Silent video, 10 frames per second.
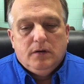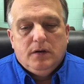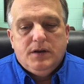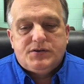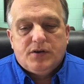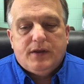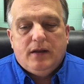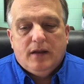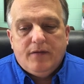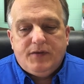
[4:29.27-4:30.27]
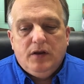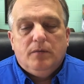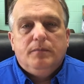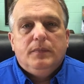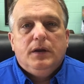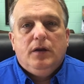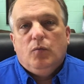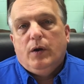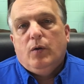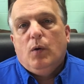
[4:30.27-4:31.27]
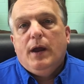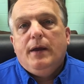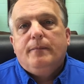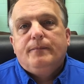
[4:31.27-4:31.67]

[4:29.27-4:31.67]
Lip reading: And so they left him and went away.